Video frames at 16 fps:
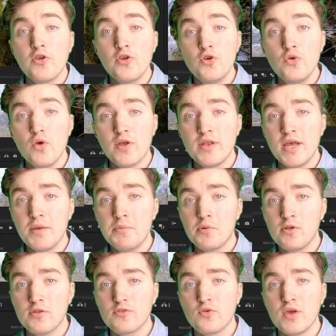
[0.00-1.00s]
you
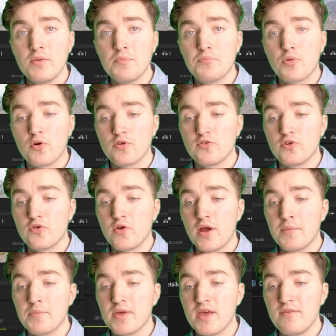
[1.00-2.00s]
enabled to import your
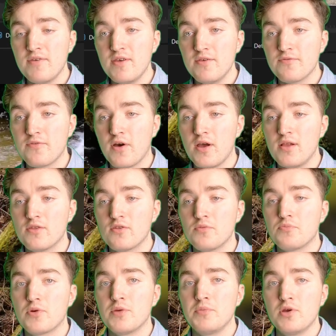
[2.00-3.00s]
MKV file to
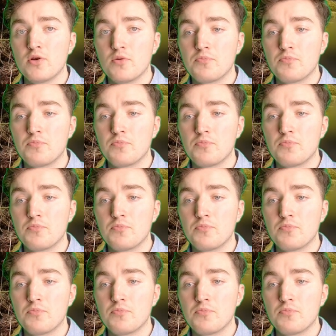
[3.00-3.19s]
Premiere